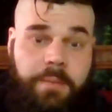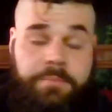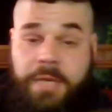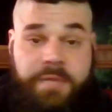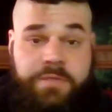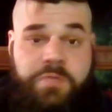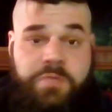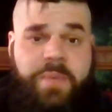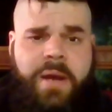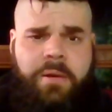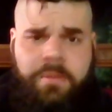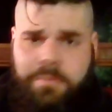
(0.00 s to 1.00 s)
not even
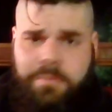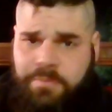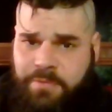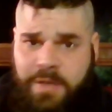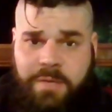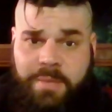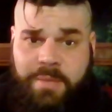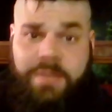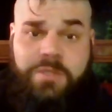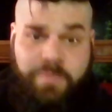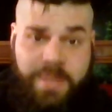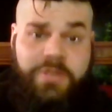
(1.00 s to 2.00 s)
spare, fuck it, man,
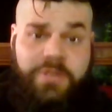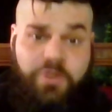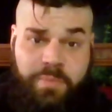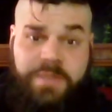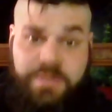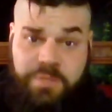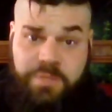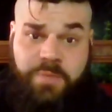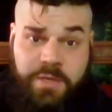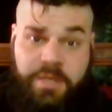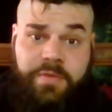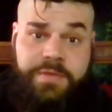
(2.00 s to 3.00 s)
spend your business
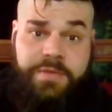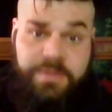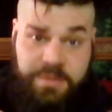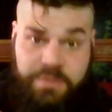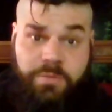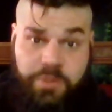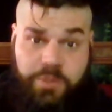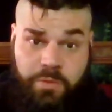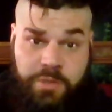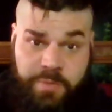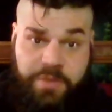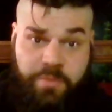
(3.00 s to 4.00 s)
money on this. This is what you
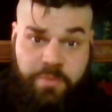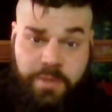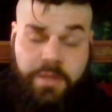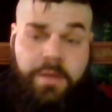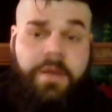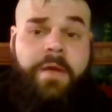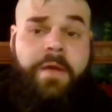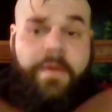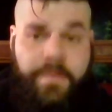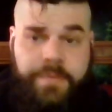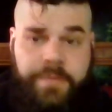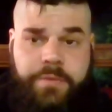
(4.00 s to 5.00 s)
want to spend your money on.
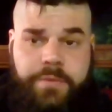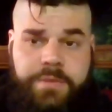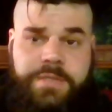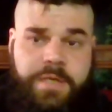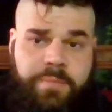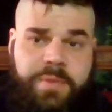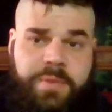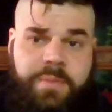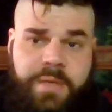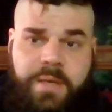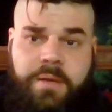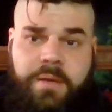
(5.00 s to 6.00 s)
You could set a
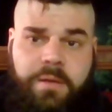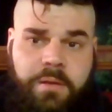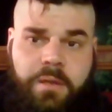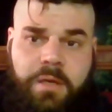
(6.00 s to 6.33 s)
PBN,